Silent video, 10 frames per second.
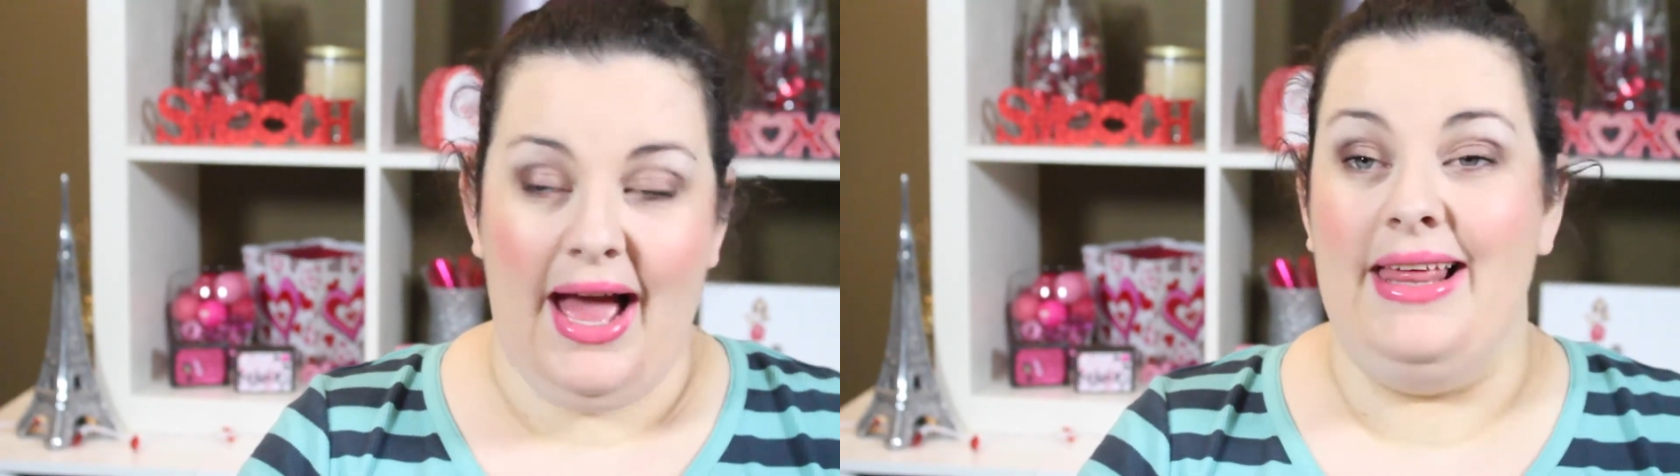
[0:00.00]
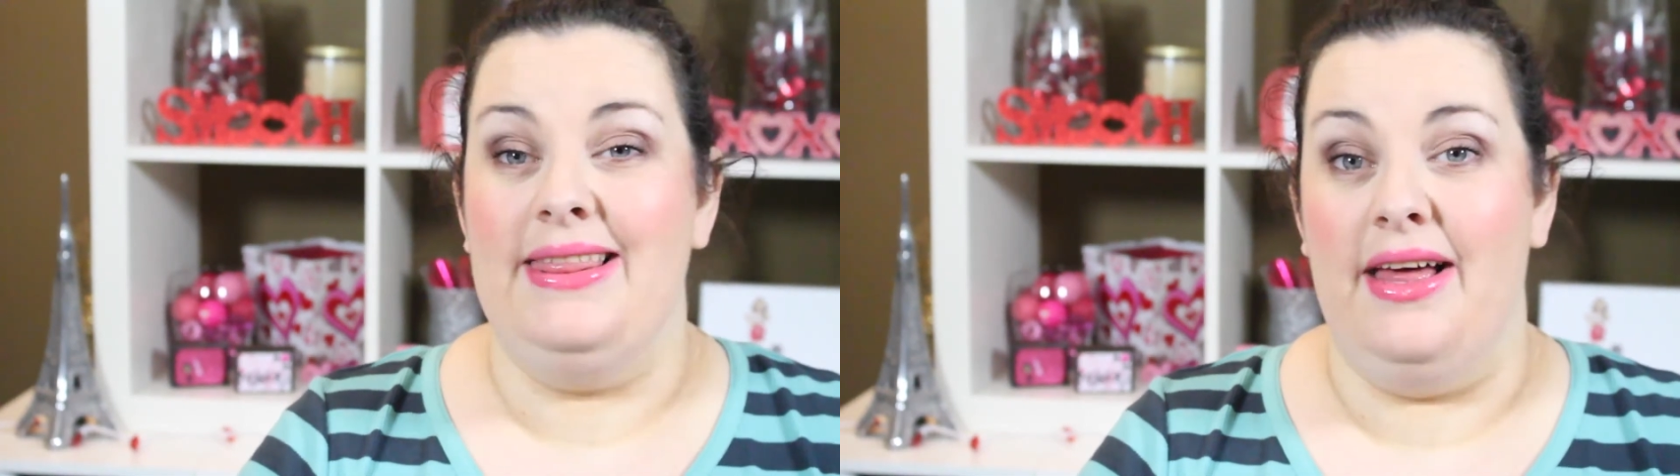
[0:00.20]

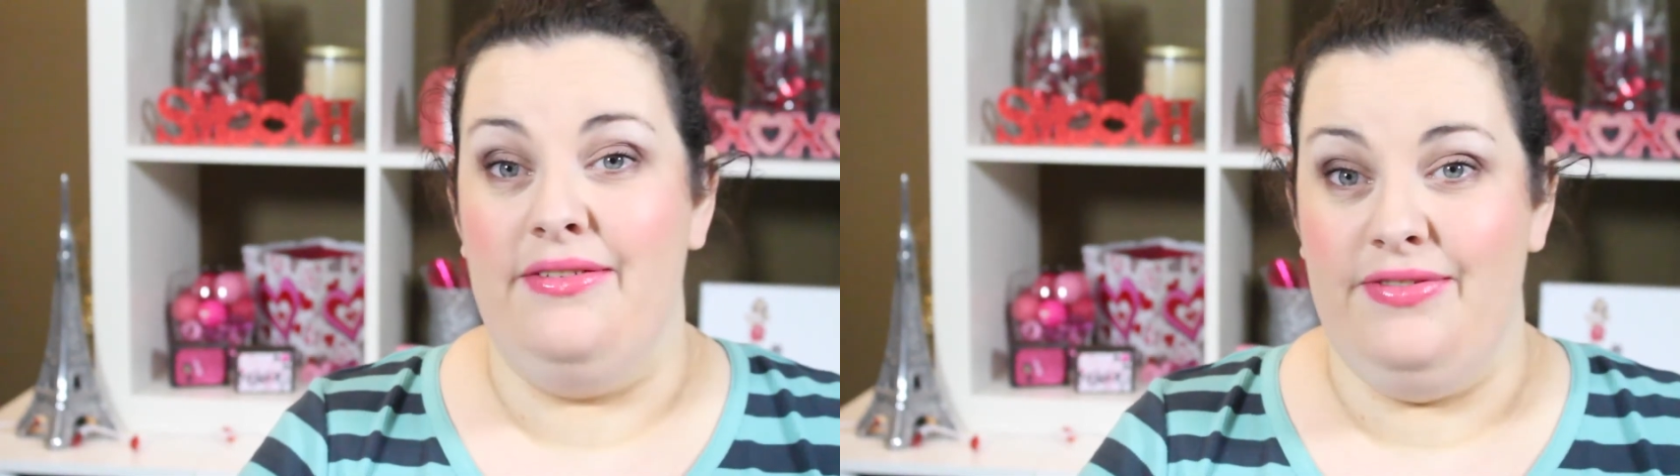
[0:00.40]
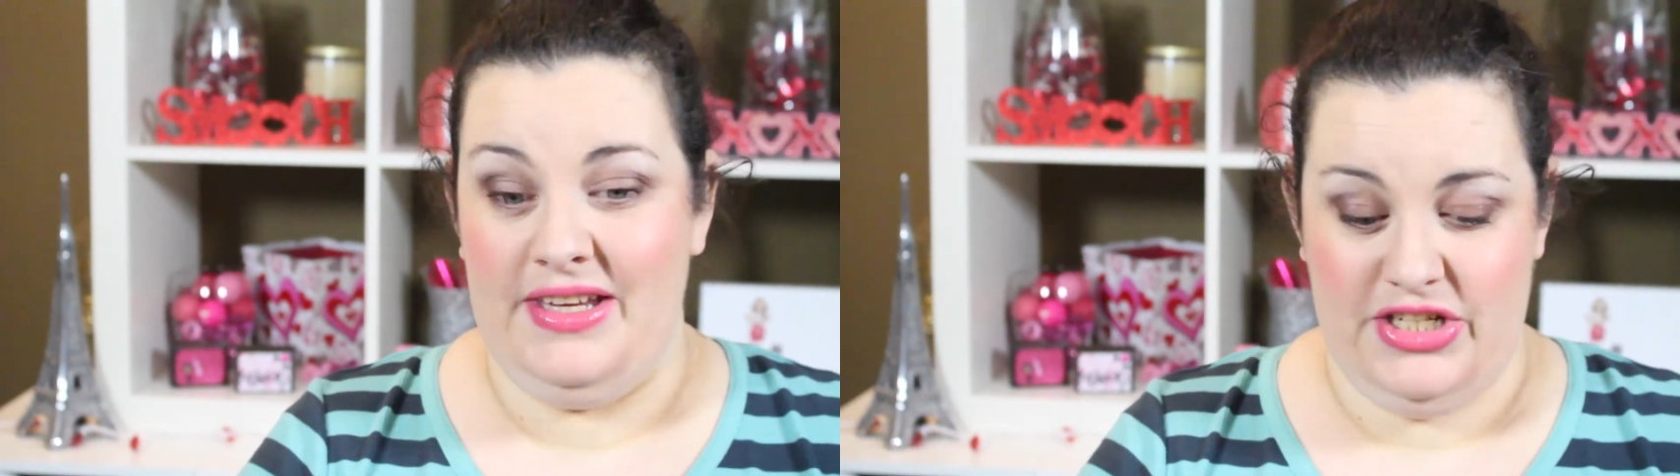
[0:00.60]
I
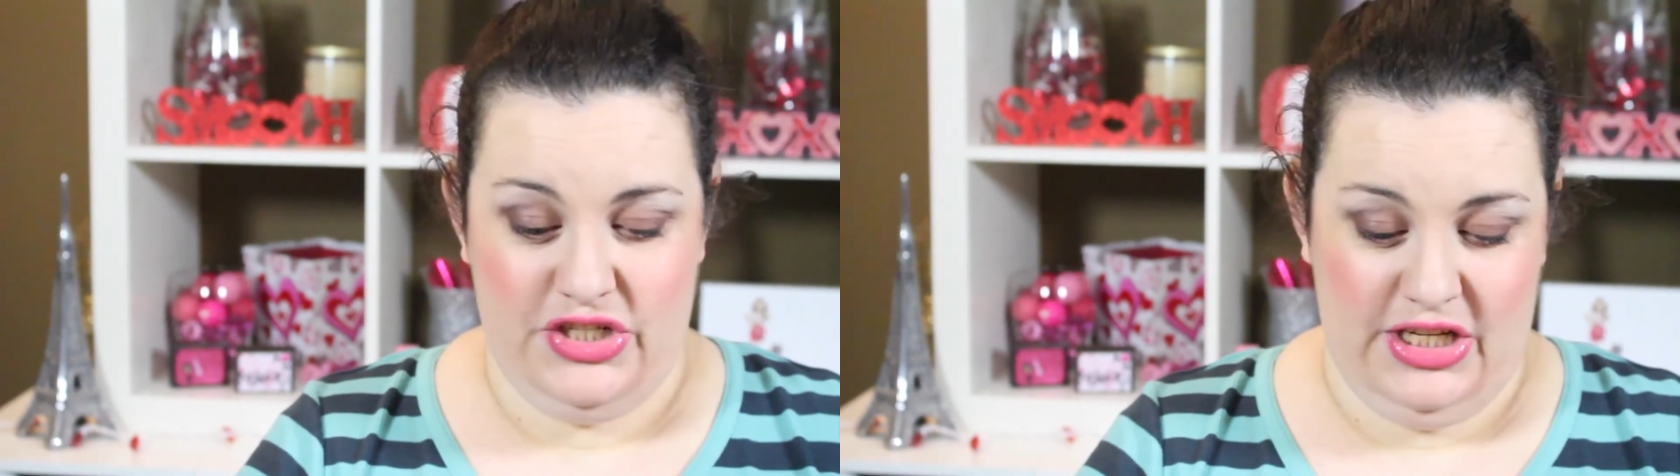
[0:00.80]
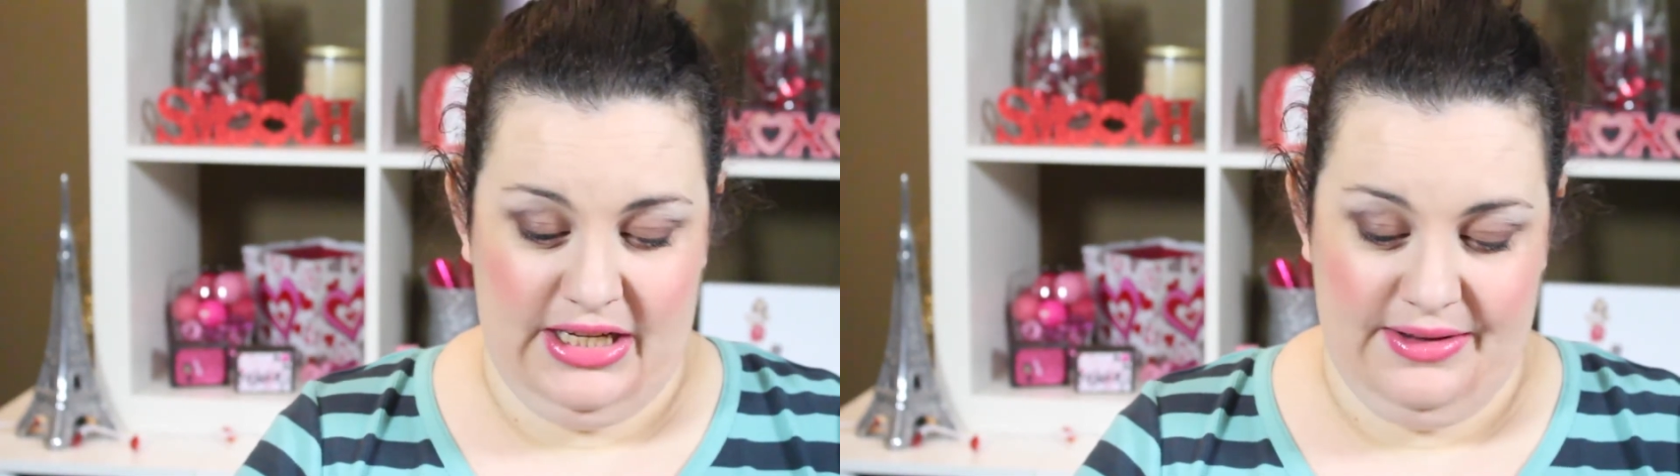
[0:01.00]
love
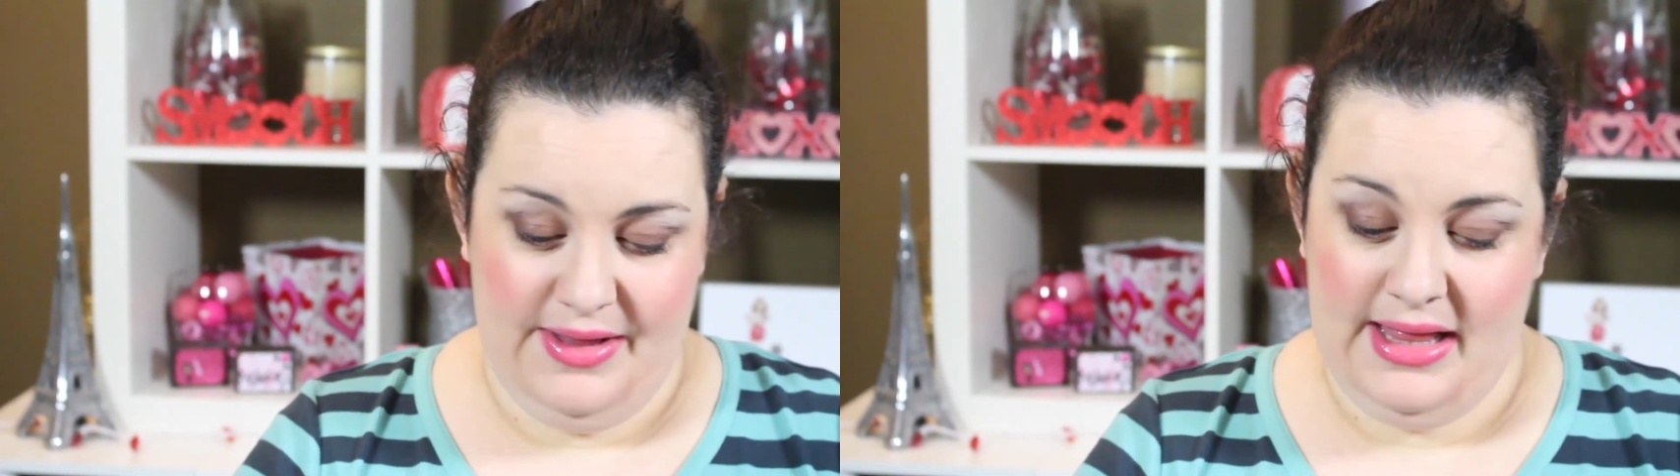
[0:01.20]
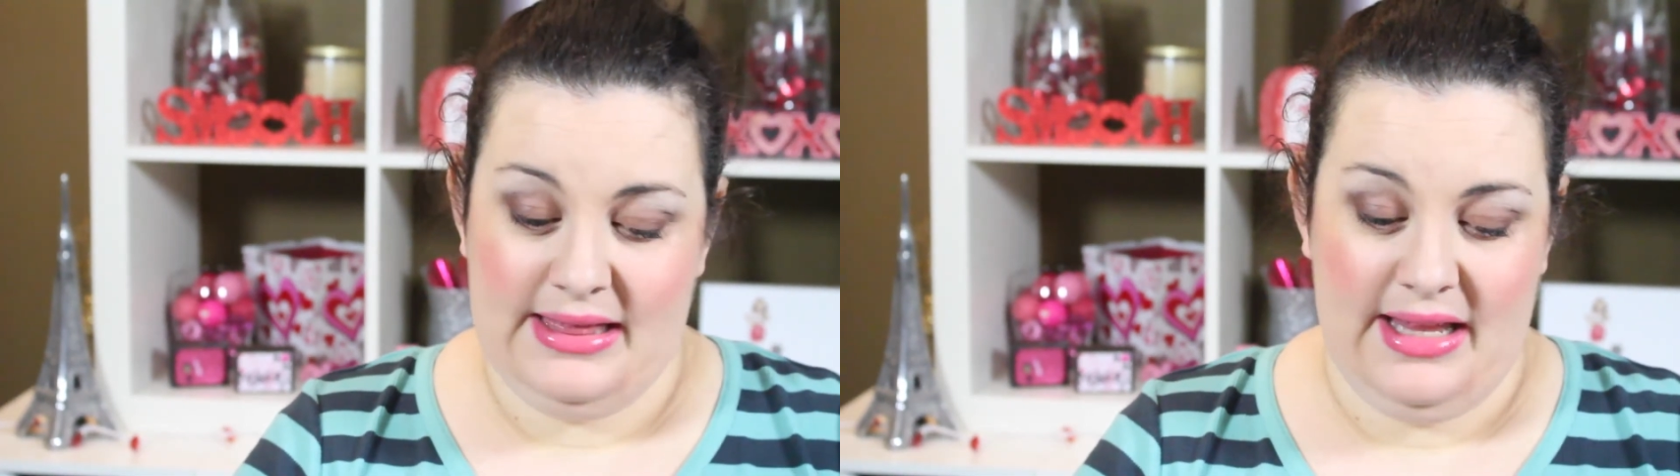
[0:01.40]
Vichy.
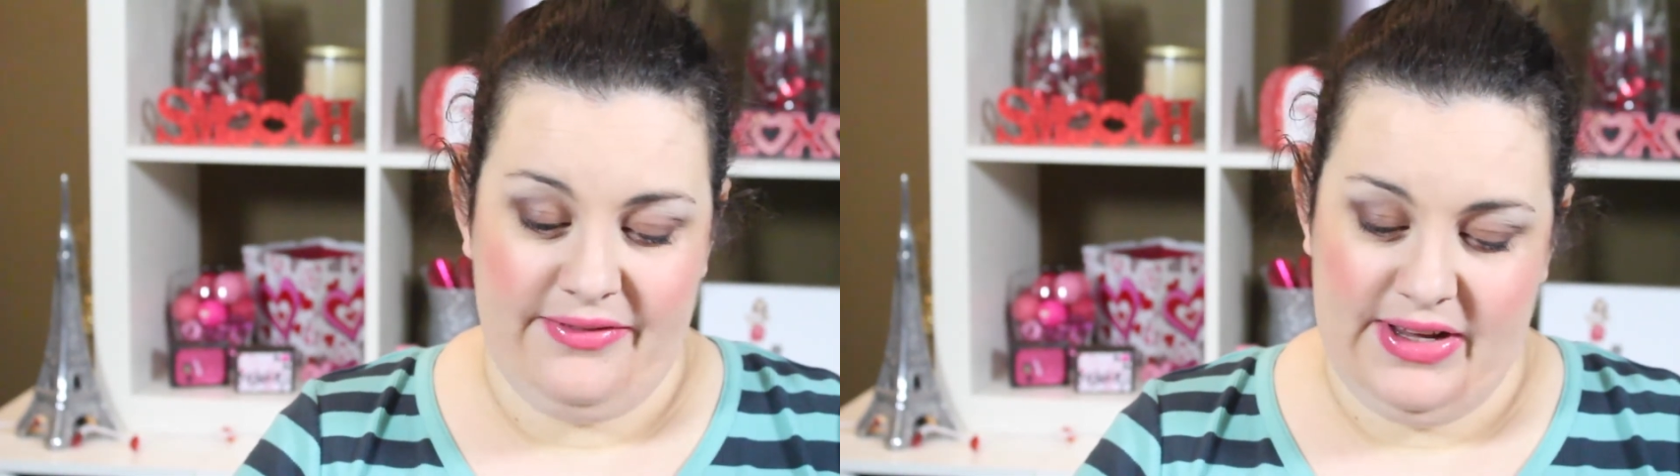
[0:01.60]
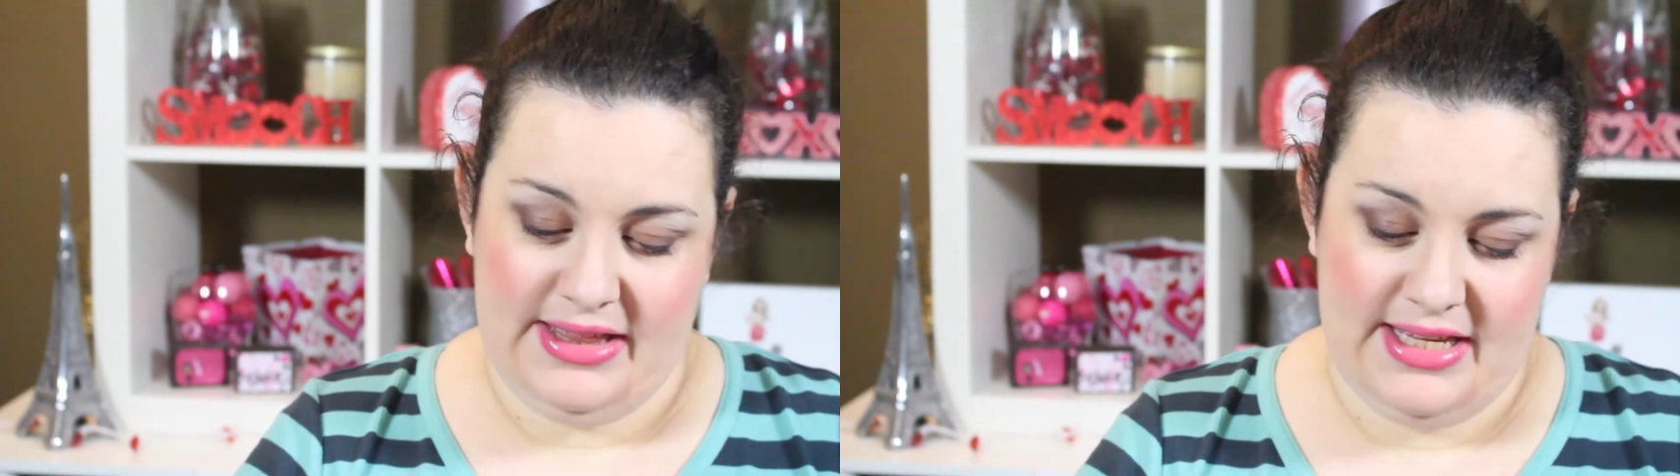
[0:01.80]

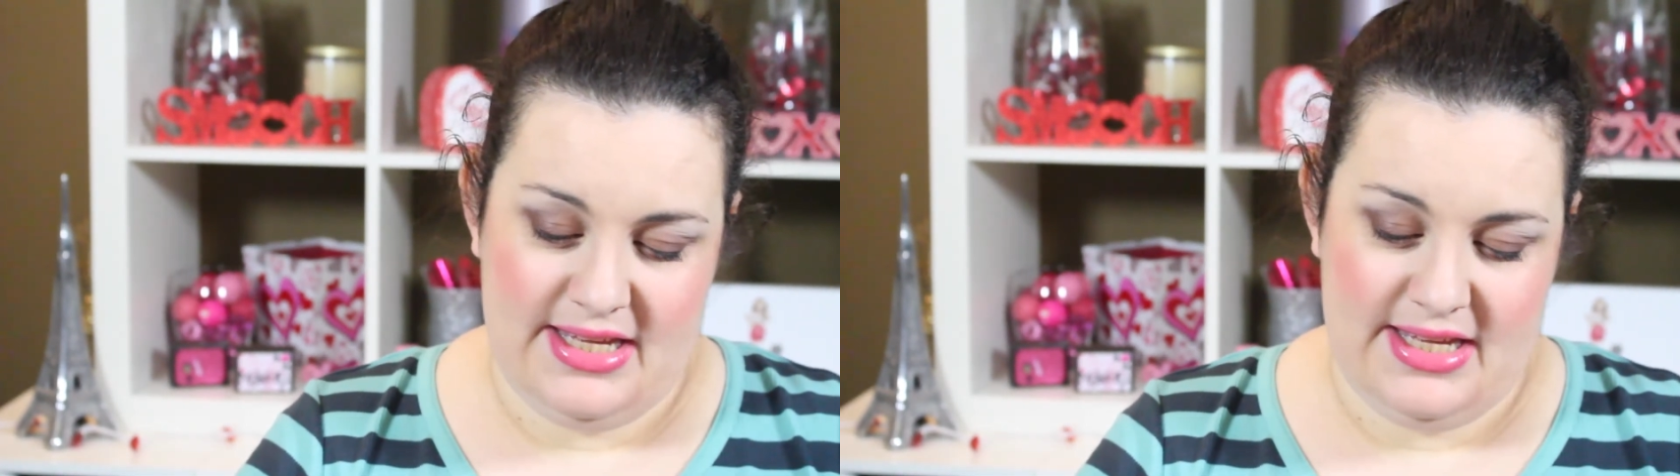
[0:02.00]
Love it.